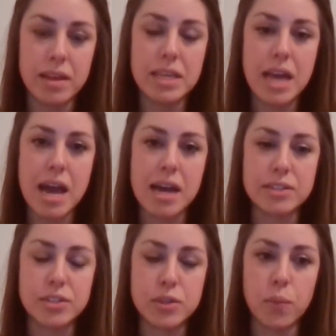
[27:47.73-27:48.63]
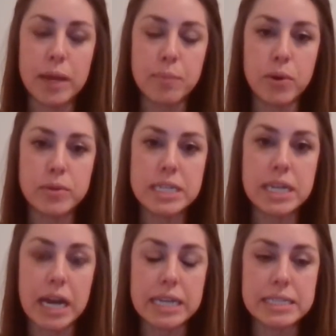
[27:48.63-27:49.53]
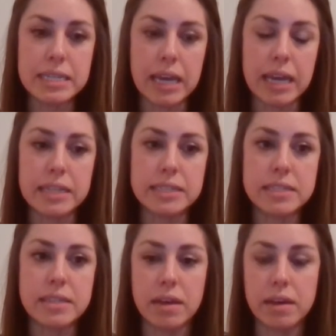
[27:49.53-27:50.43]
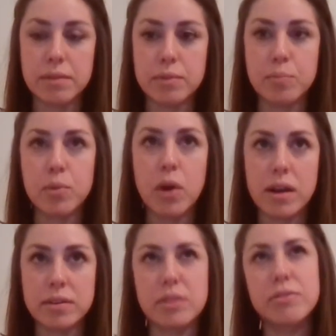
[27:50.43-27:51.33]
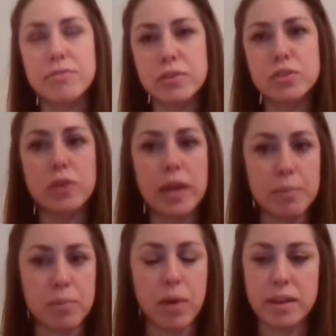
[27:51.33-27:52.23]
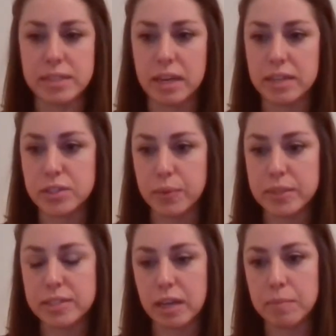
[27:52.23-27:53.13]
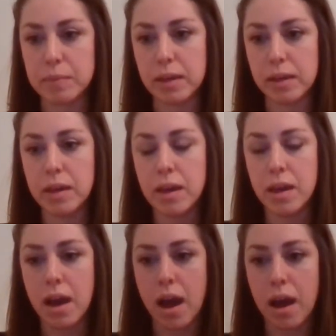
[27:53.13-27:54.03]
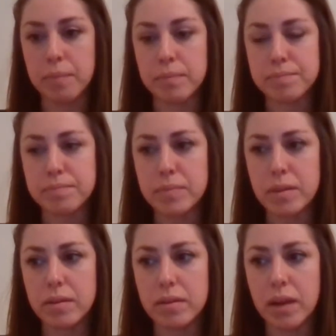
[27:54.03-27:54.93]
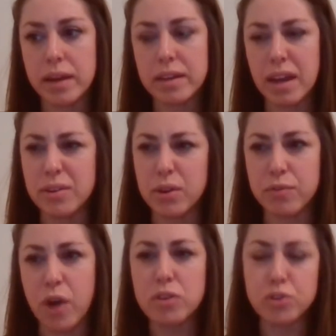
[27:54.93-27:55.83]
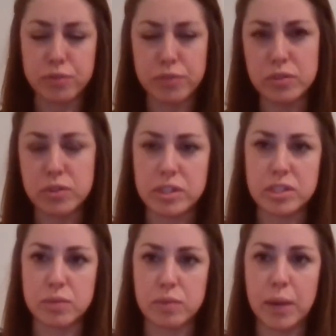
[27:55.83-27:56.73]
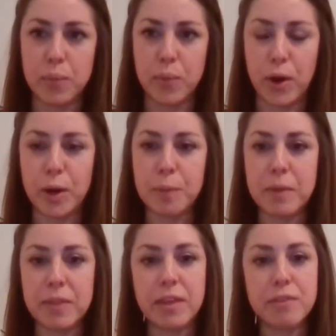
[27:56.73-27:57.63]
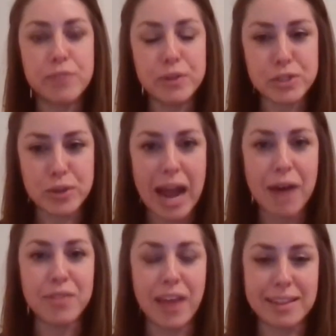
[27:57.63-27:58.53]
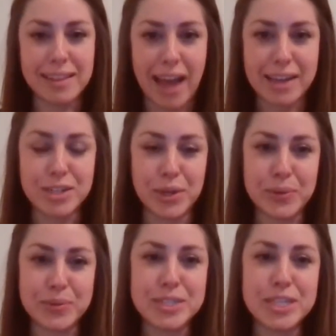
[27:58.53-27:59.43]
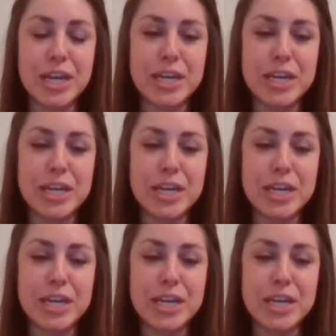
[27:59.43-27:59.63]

Yeah, so whey protein isolate, it's the the pro or the filtering process. So it's going to be um, I, I don't know if ultra filtered is the right word, but they filter out that lactose.